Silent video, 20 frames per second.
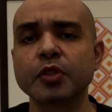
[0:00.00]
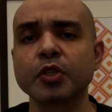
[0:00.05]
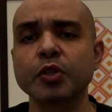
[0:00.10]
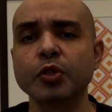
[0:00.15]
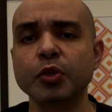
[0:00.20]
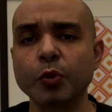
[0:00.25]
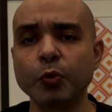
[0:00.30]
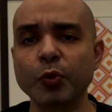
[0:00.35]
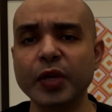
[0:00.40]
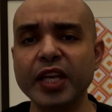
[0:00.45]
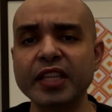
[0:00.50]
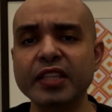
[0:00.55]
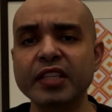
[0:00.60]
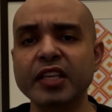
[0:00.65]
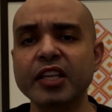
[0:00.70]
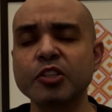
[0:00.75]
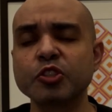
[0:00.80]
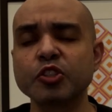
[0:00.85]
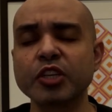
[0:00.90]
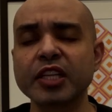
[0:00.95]
Your weight
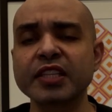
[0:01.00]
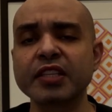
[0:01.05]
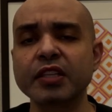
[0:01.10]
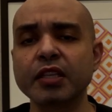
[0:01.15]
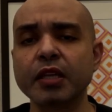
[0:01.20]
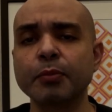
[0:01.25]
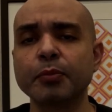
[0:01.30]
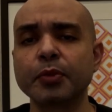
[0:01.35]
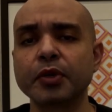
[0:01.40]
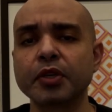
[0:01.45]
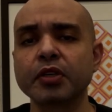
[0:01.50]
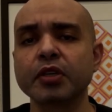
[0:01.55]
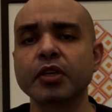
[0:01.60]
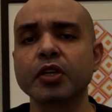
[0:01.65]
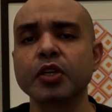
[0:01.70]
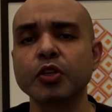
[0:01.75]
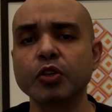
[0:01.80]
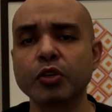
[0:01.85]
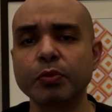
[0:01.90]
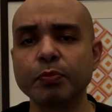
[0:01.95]
is just a number.
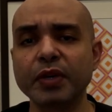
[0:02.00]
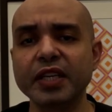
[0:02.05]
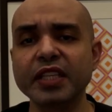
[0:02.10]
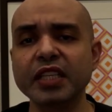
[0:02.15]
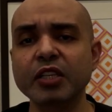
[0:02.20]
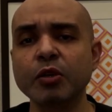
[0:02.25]
Your body